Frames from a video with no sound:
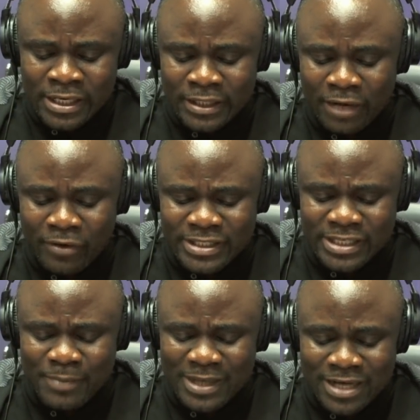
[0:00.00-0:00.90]
The
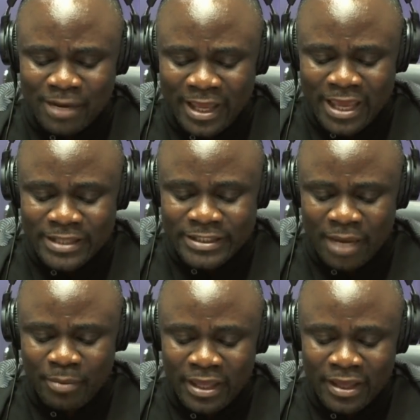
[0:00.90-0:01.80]
critics must come again.
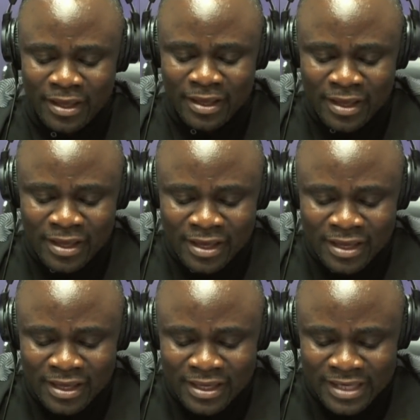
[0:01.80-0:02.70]
JB,
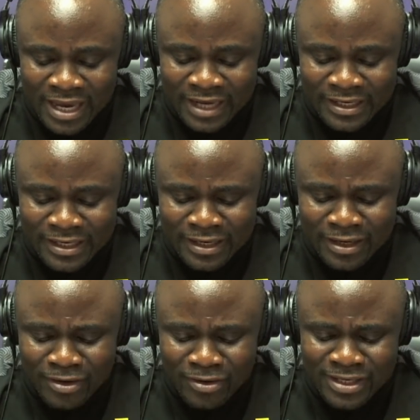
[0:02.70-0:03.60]
yen
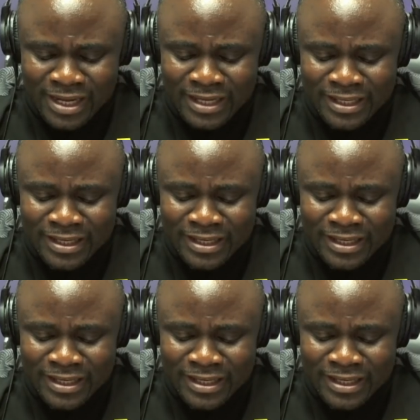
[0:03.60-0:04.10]
wudeni